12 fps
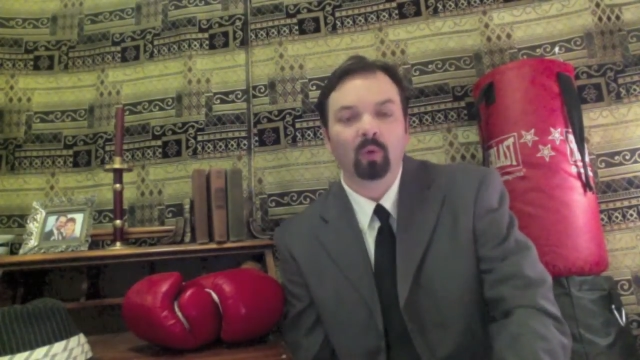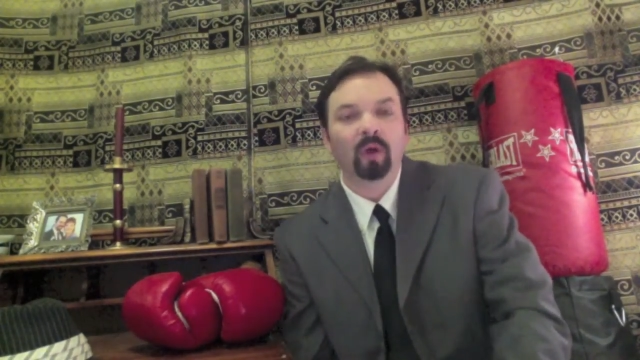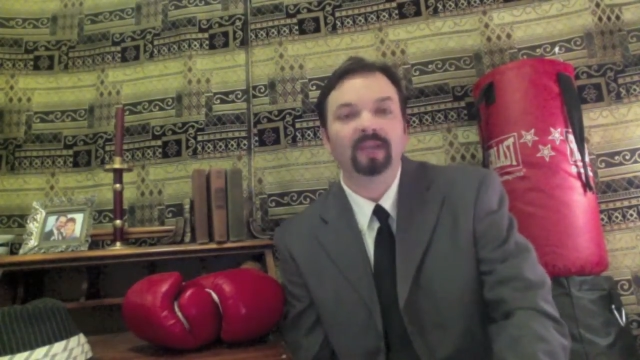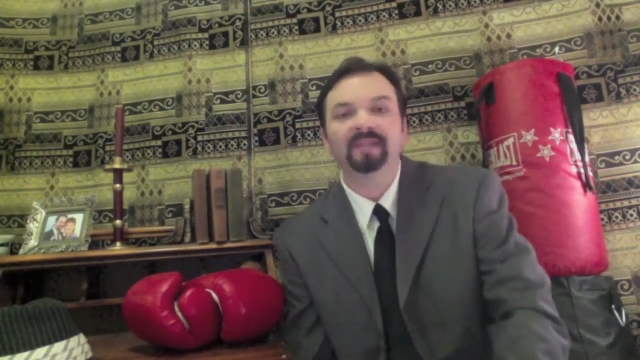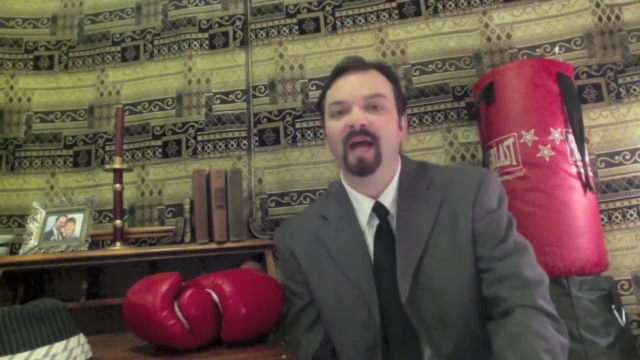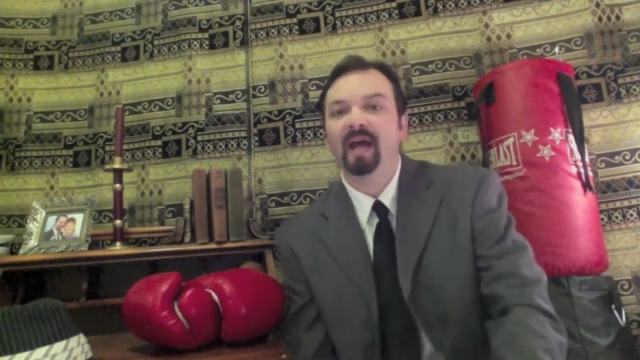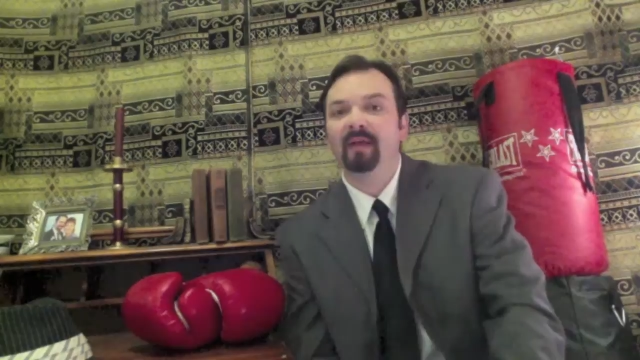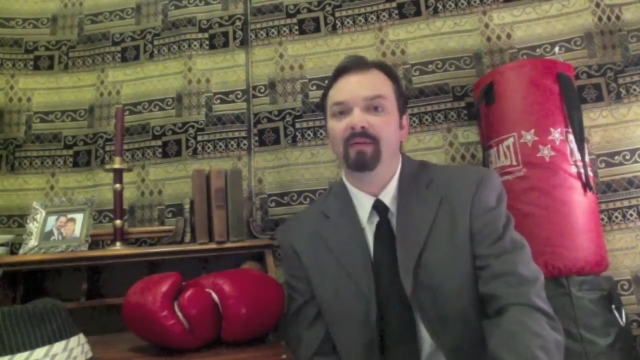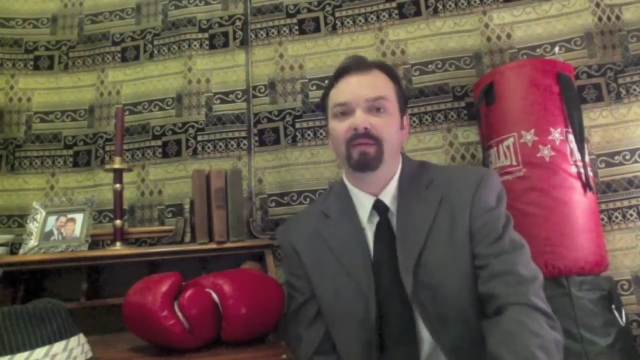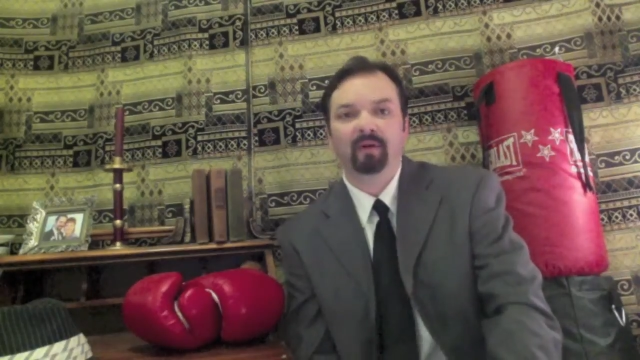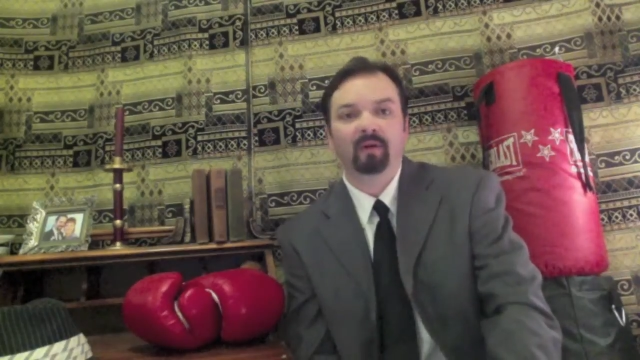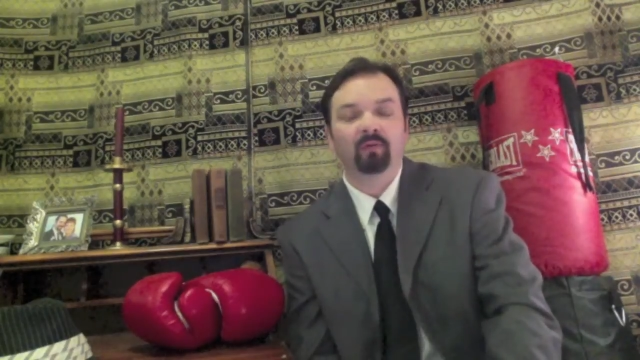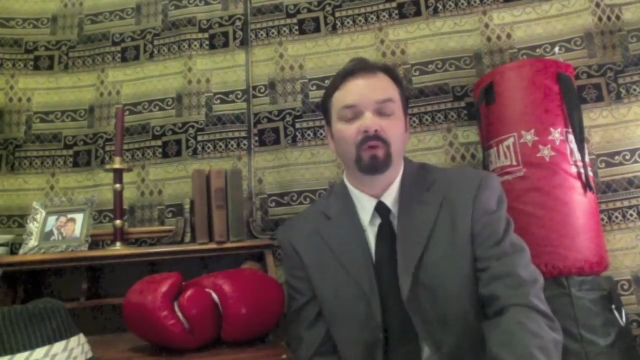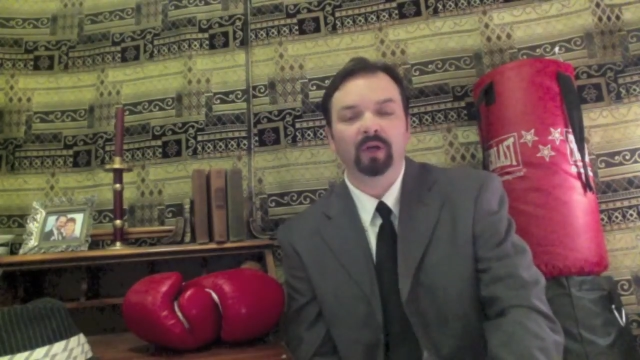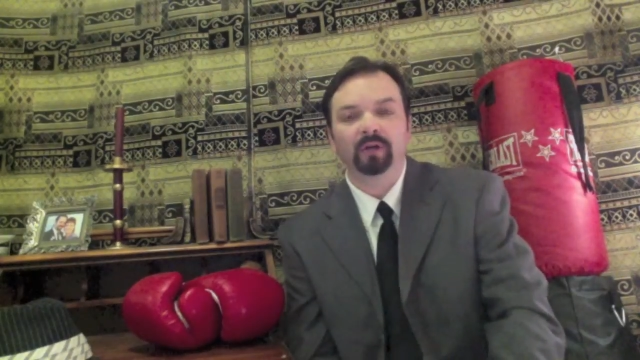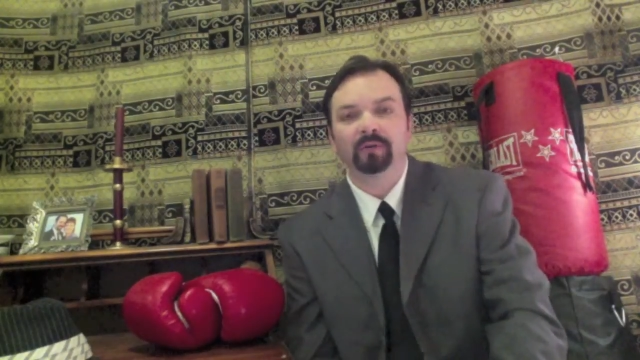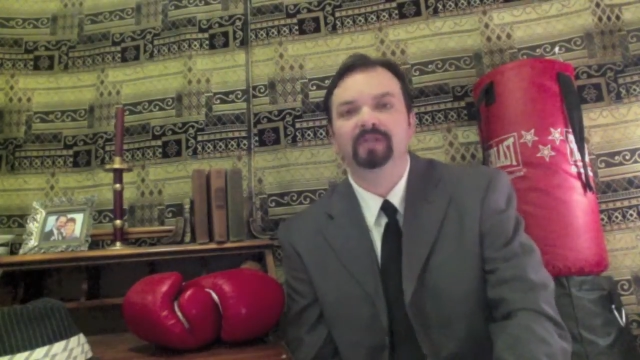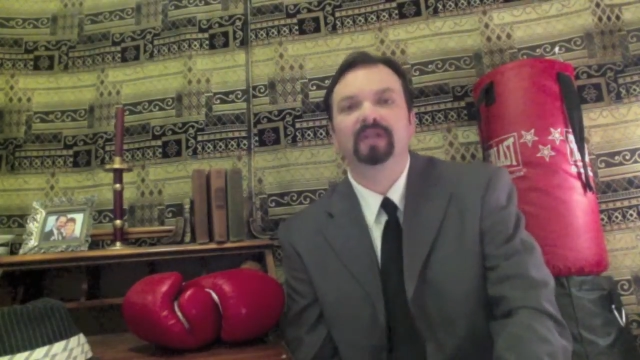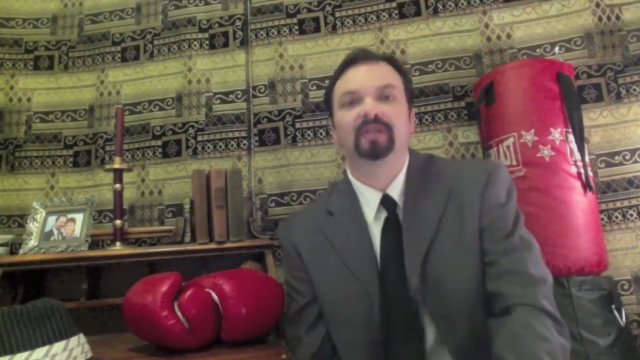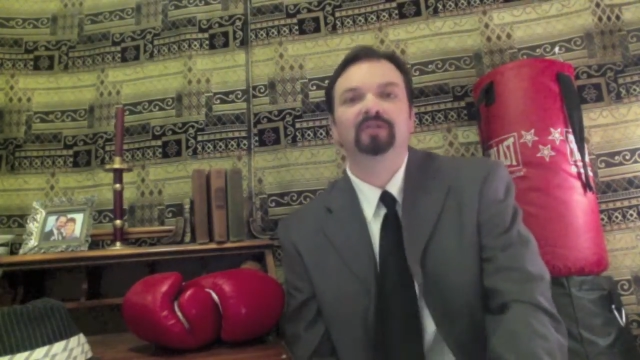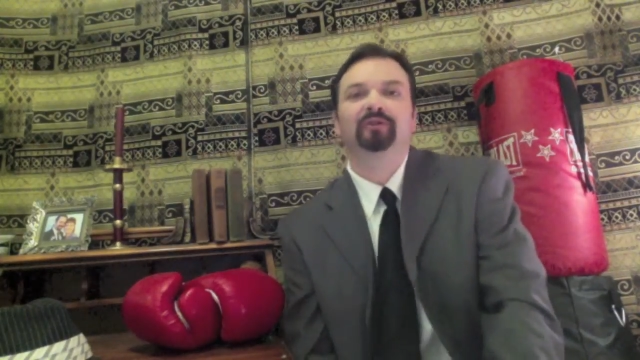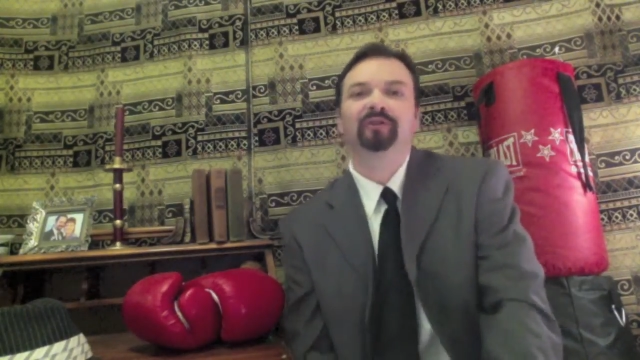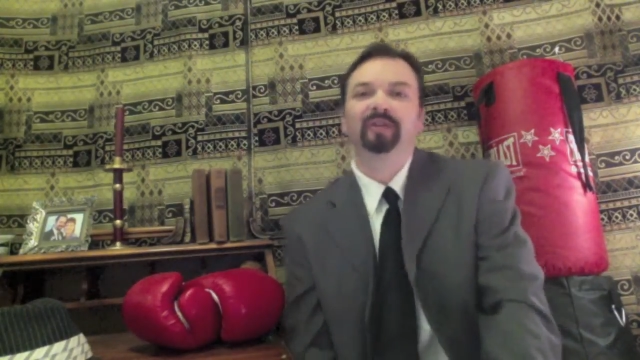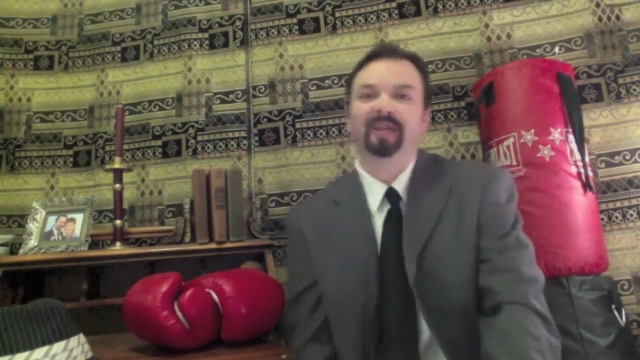1/10 of what you're
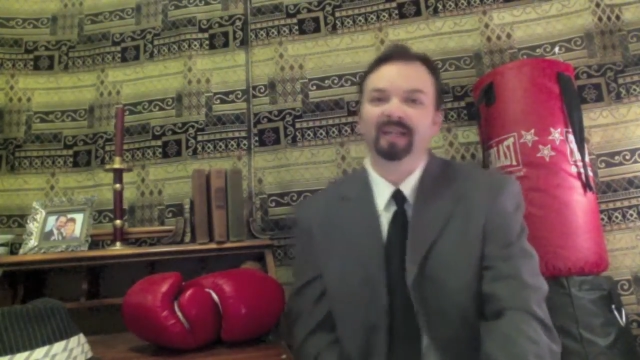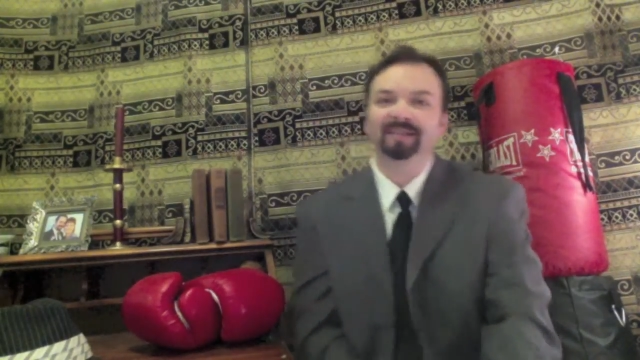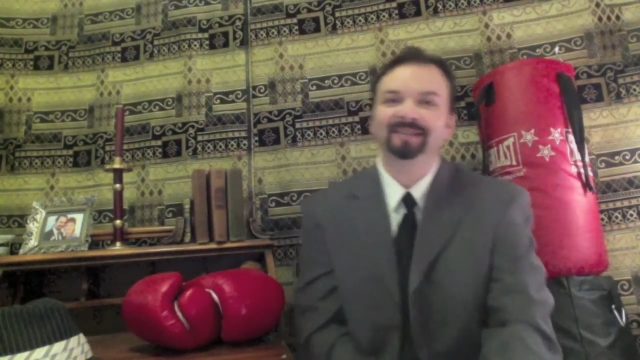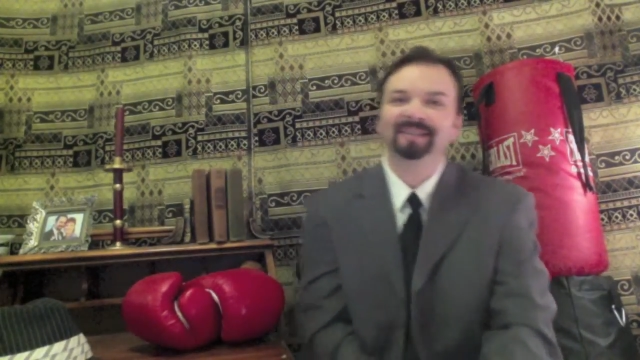scheduled to get.